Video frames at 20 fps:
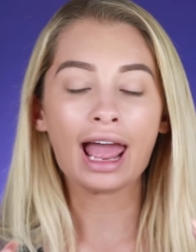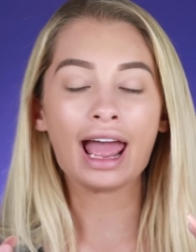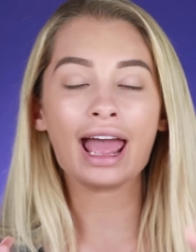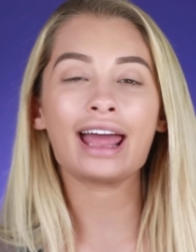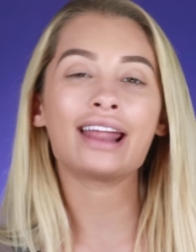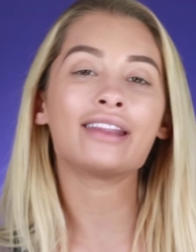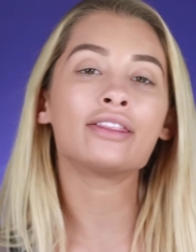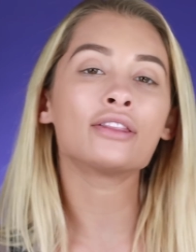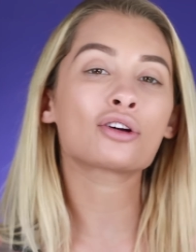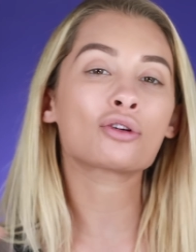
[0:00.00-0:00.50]

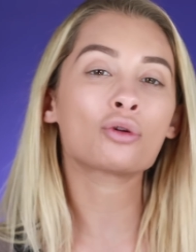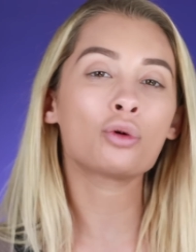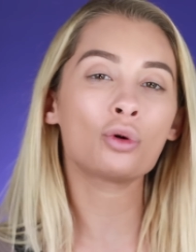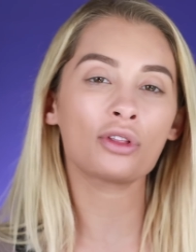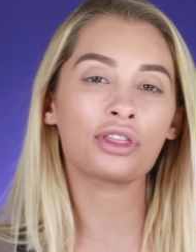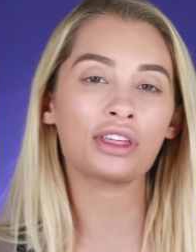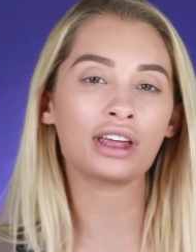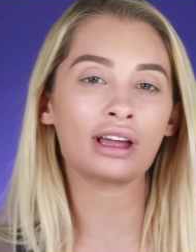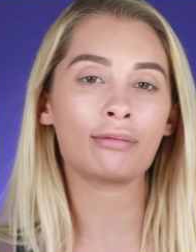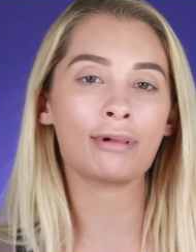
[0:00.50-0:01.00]
And the
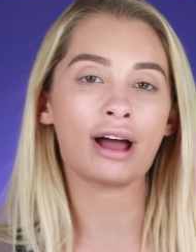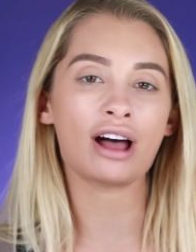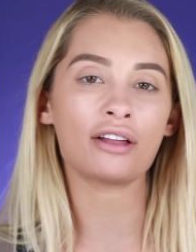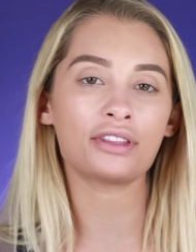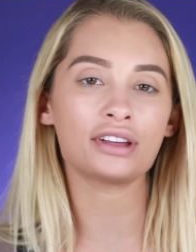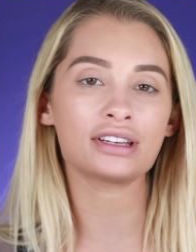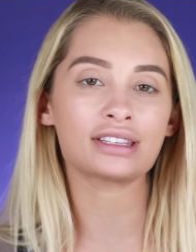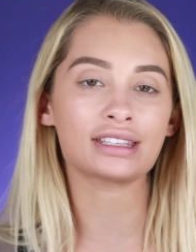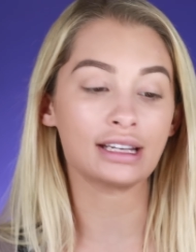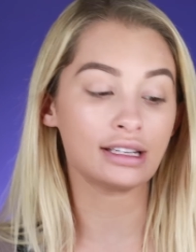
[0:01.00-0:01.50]
cool thing
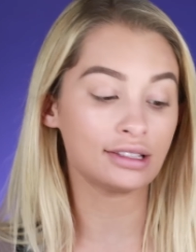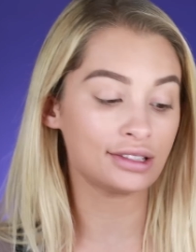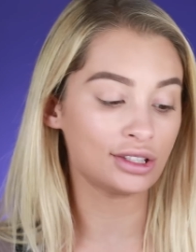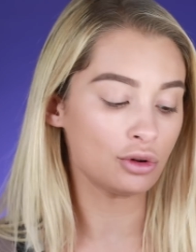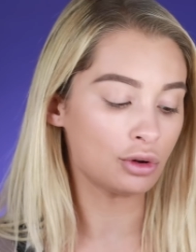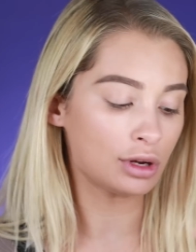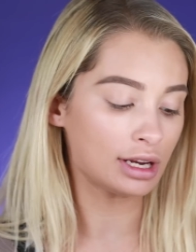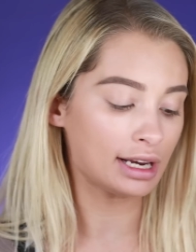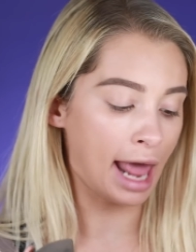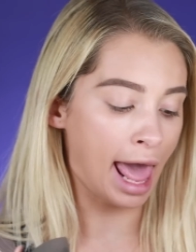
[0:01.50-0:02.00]
about this is
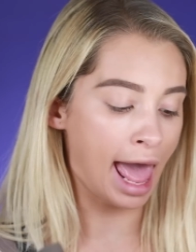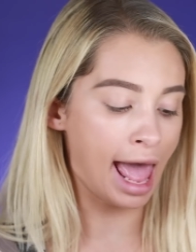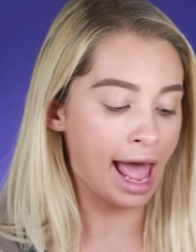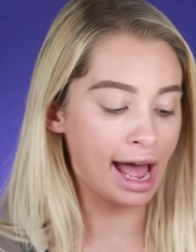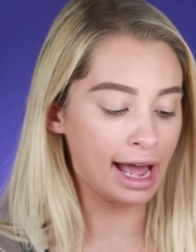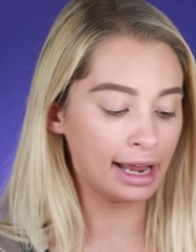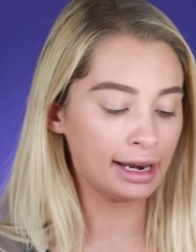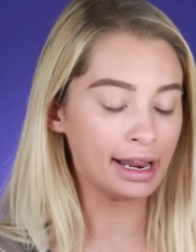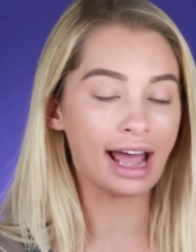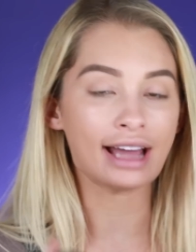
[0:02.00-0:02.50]
you can
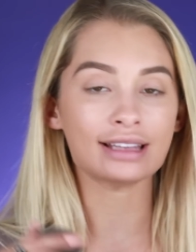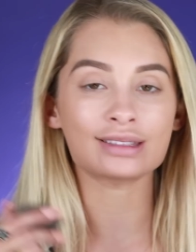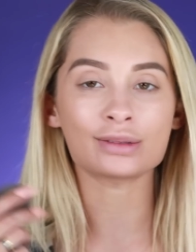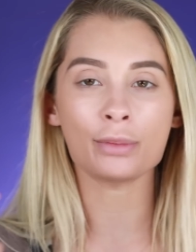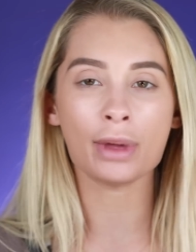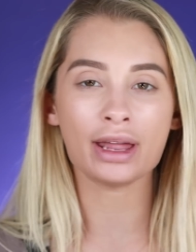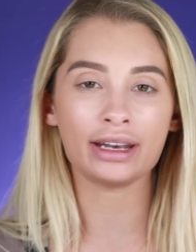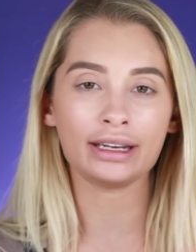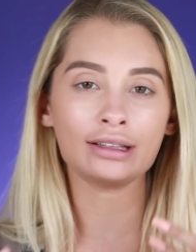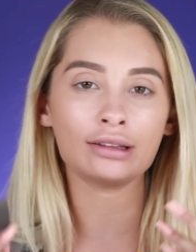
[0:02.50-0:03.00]
add as
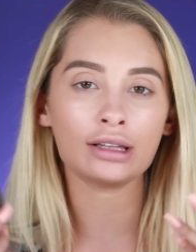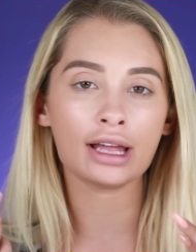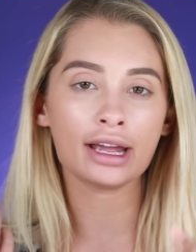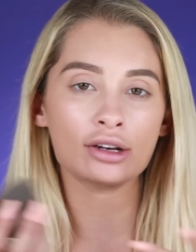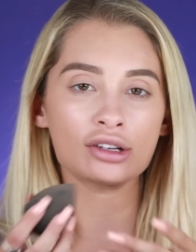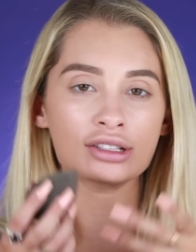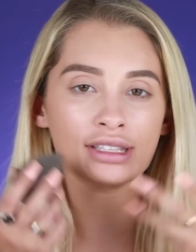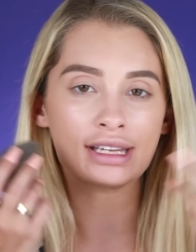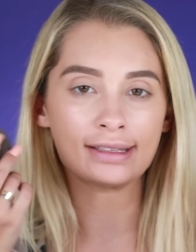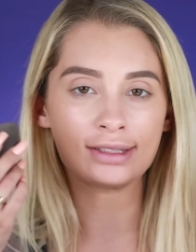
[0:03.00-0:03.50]
many
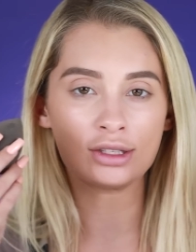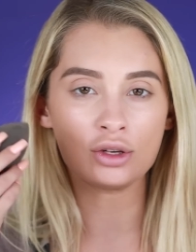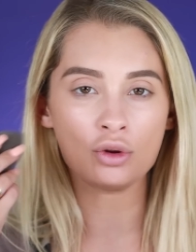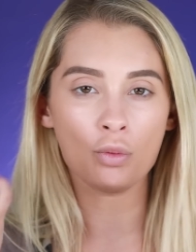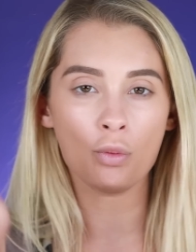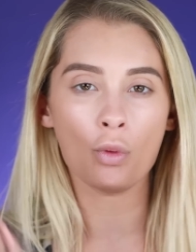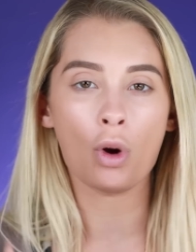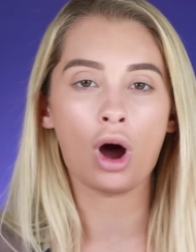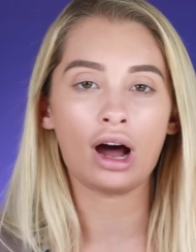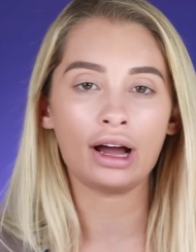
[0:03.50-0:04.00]
layers as
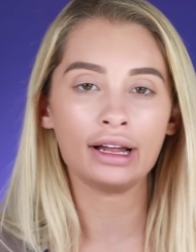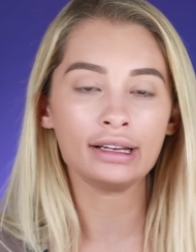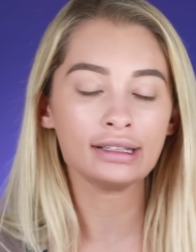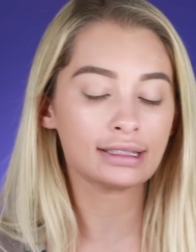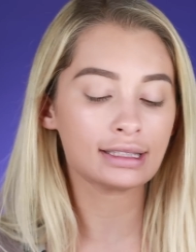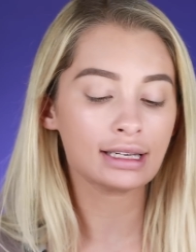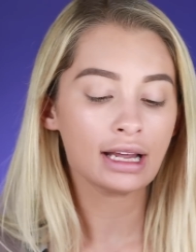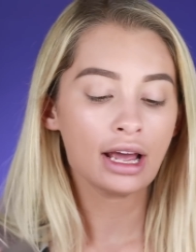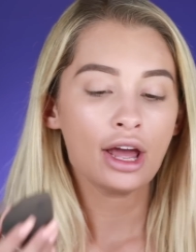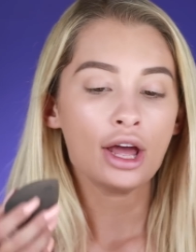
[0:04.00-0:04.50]
you
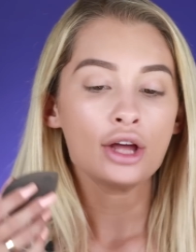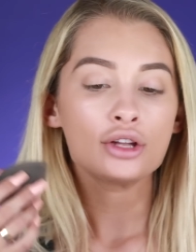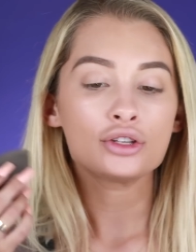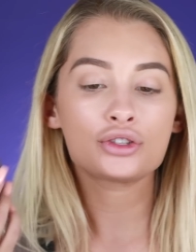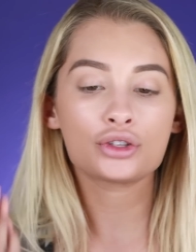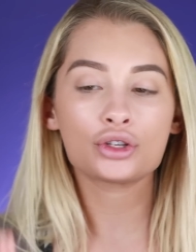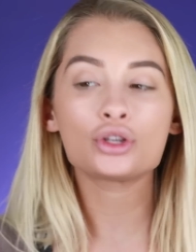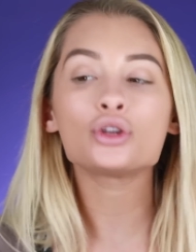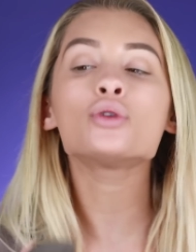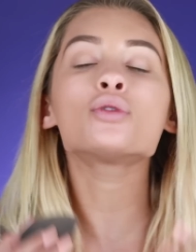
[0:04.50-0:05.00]
want
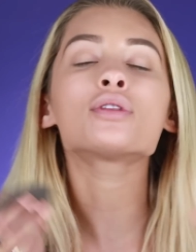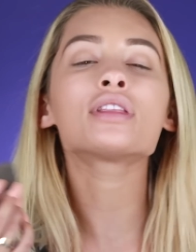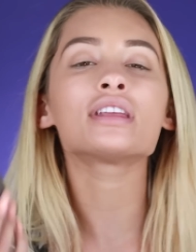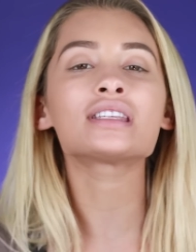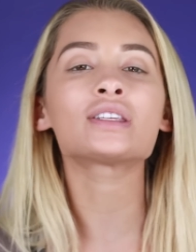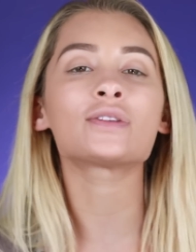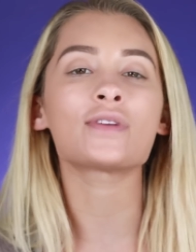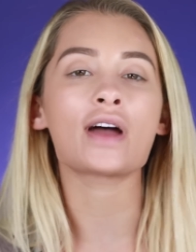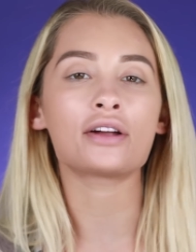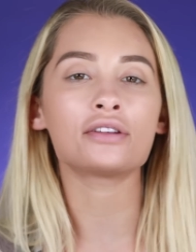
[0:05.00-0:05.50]
to
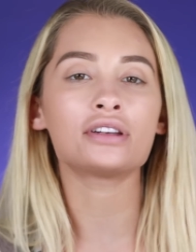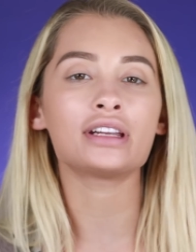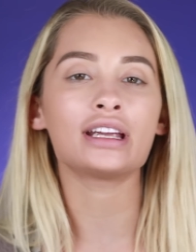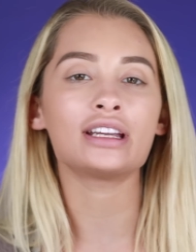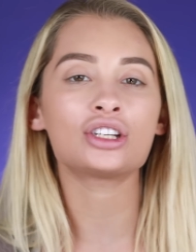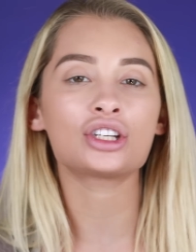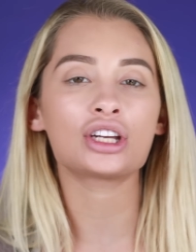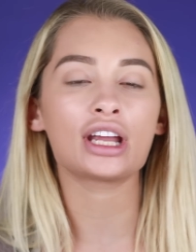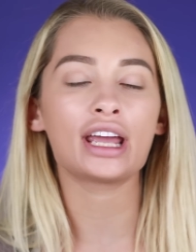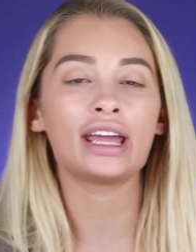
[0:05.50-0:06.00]
this
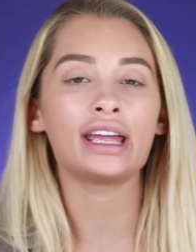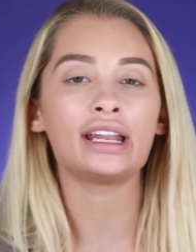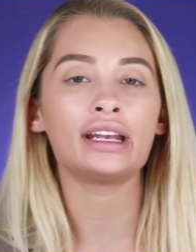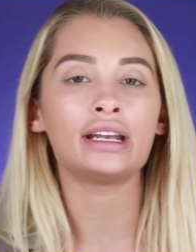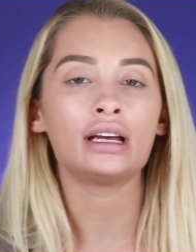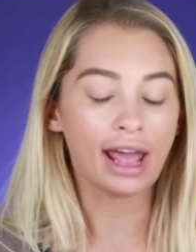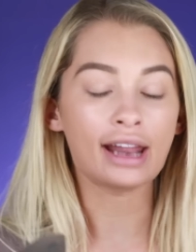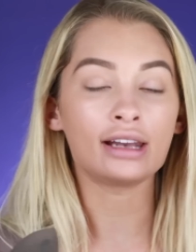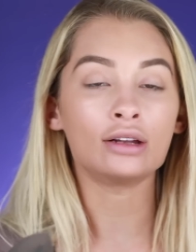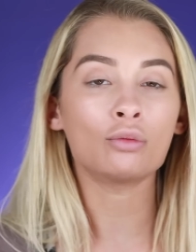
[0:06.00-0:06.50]

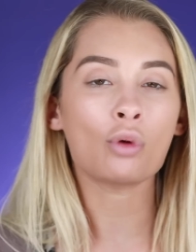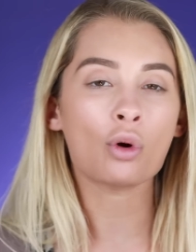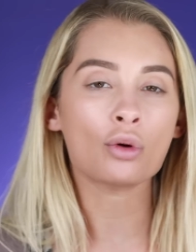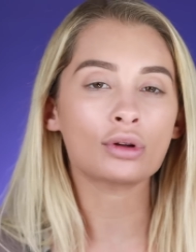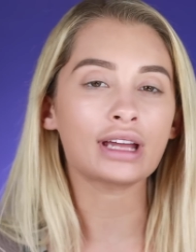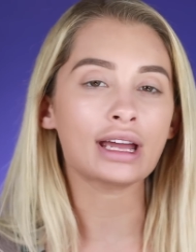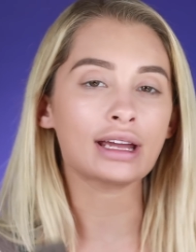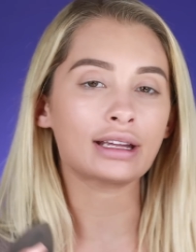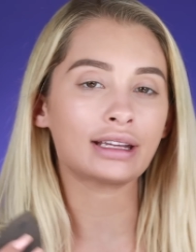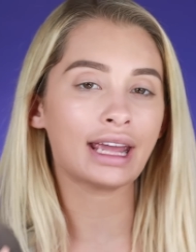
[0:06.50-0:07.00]
foundation and it
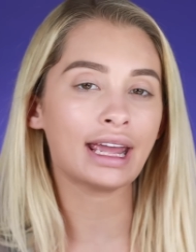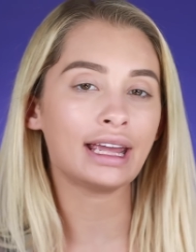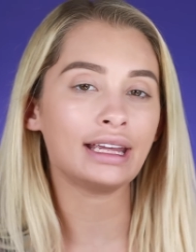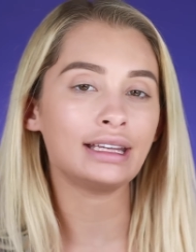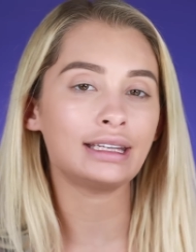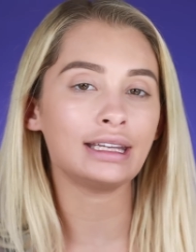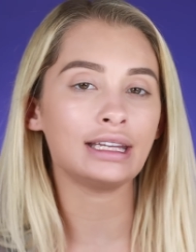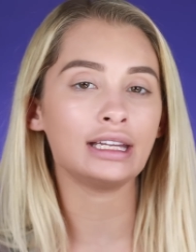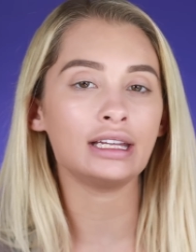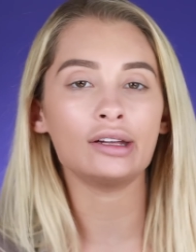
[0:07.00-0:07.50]
won't get
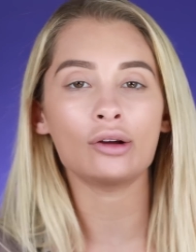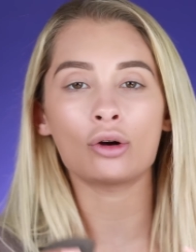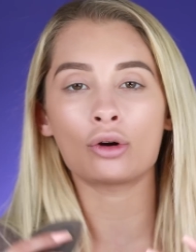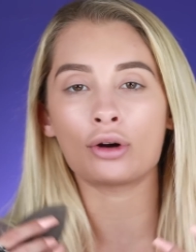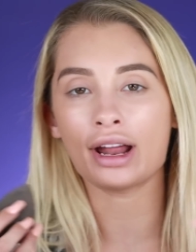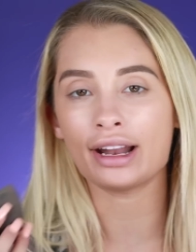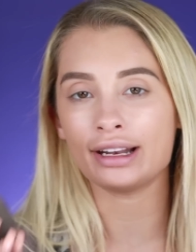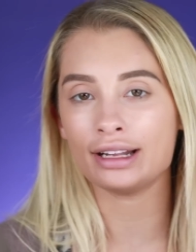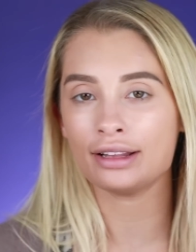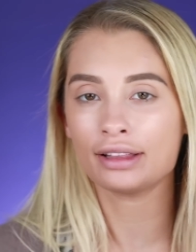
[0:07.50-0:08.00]
cakey
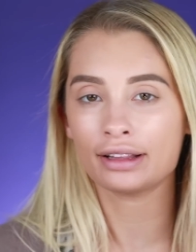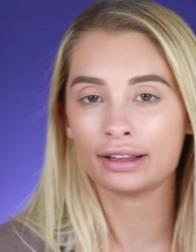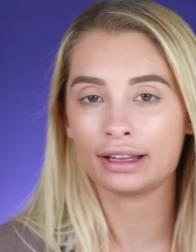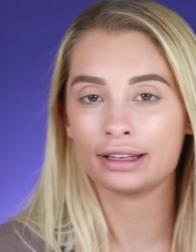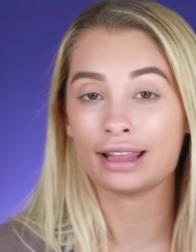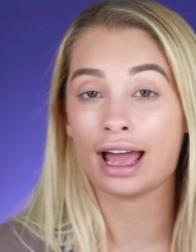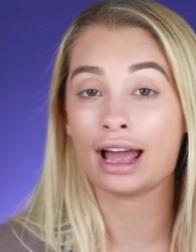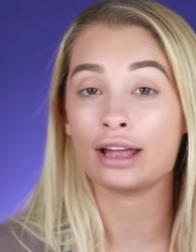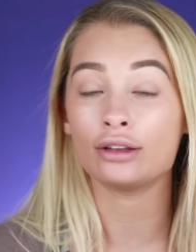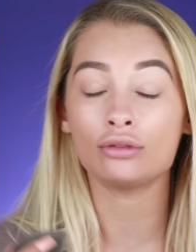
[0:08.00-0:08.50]
or anything
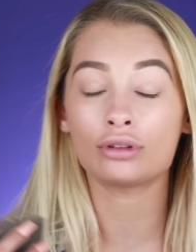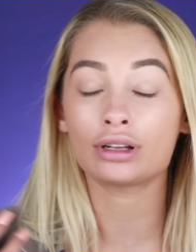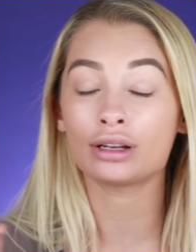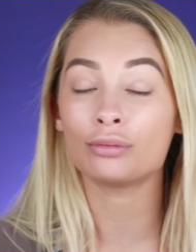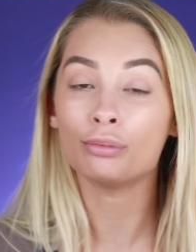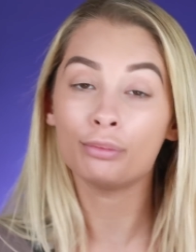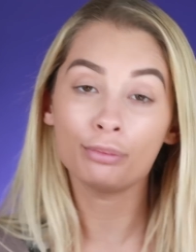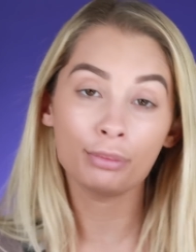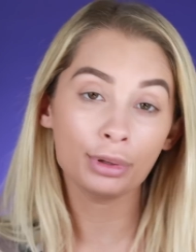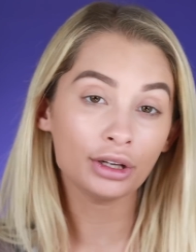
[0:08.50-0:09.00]
like that. You
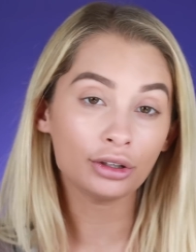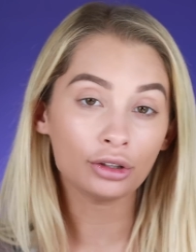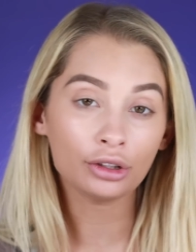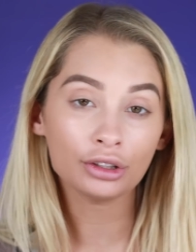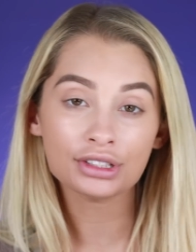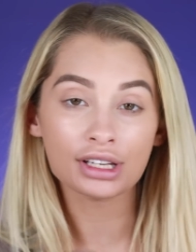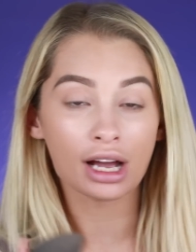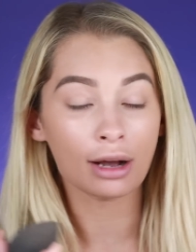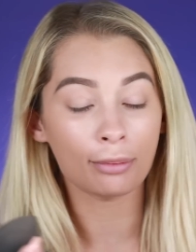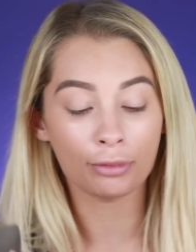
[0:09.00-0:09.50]
can
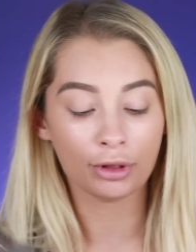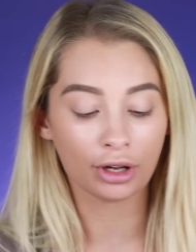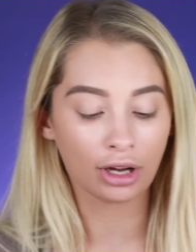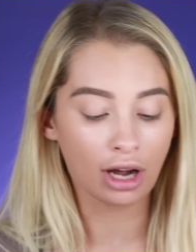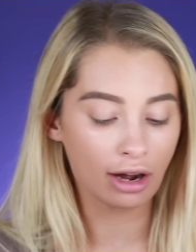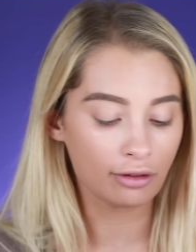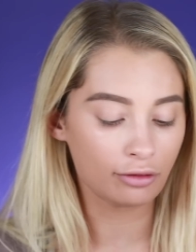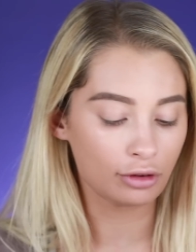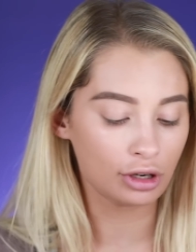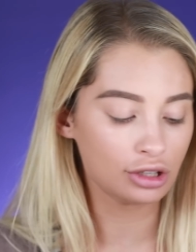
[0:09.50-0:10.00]
build up the
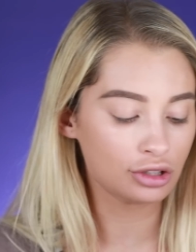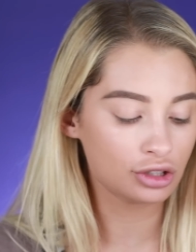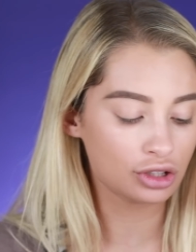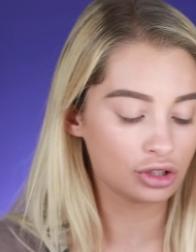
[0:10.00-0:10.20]
coverage.